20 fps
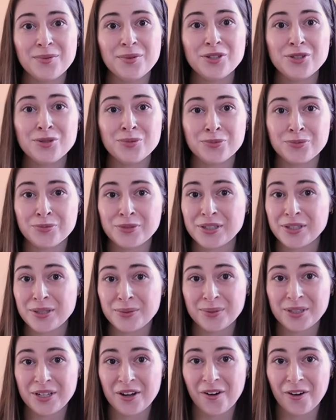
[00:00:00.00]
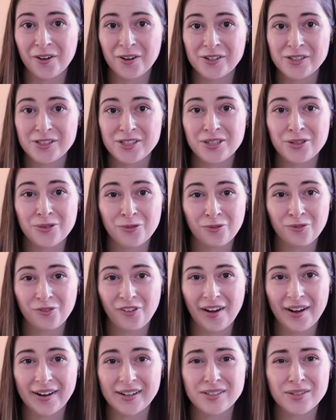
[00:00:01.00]
It was really, really hard to
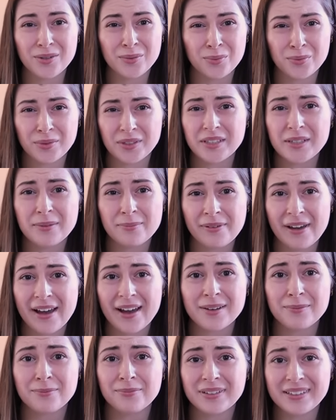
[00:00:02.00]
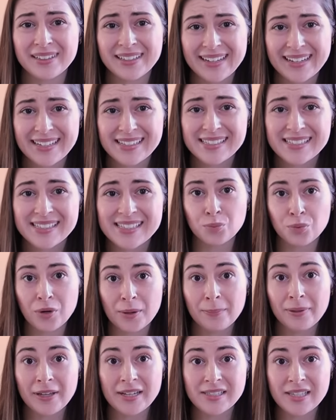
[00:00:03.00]
find a really bad place.
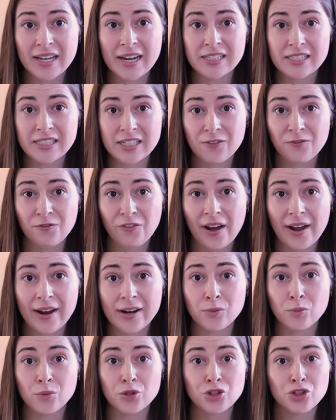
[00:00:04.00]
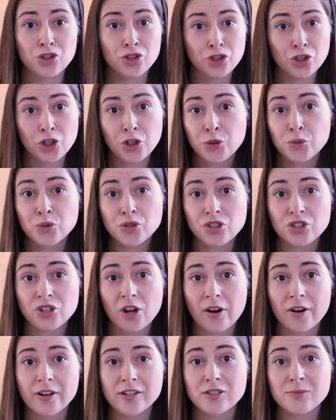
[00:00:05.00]
One place I did find was two
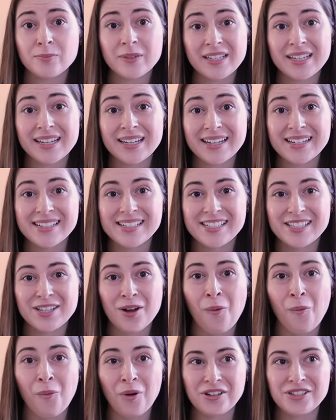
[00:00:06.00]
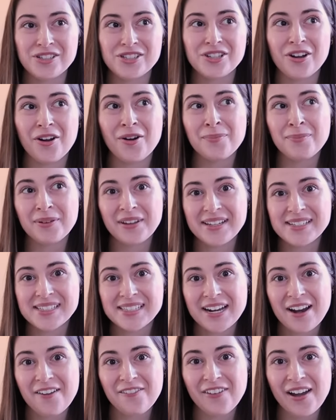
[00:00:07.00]
stars because the one star place
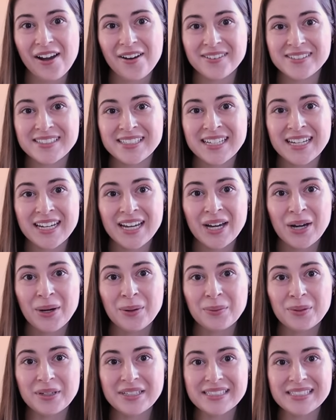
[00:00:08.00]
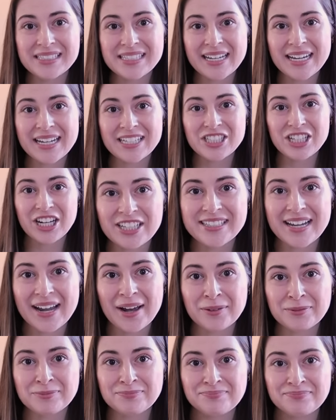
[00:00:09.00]
that I found was uh, shut
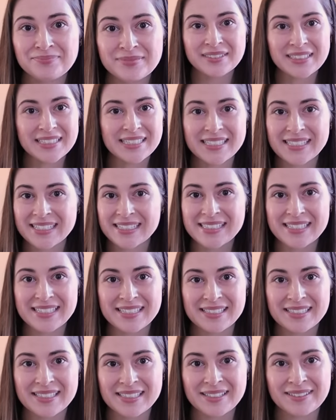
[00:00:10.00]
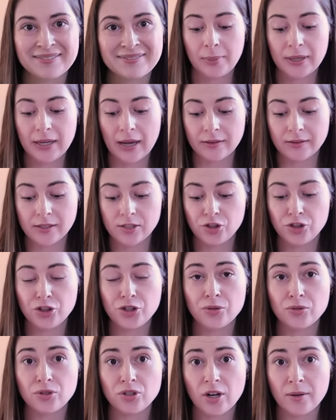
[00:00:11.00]
down doesn't exist. But yeah, this
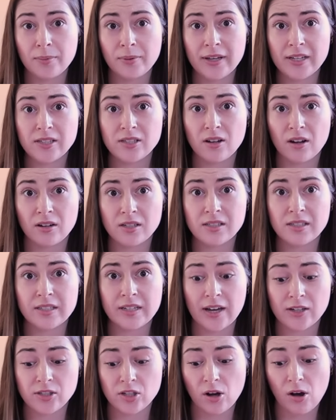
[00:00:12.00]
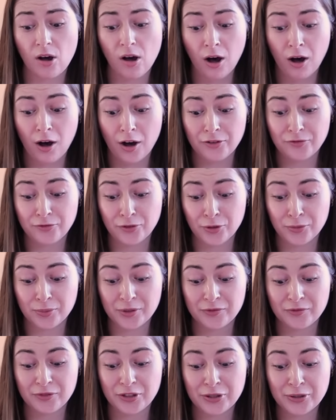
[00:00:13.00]
two-star place honestly has awful
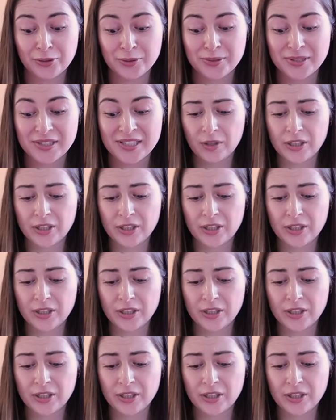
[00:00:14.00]
reviews.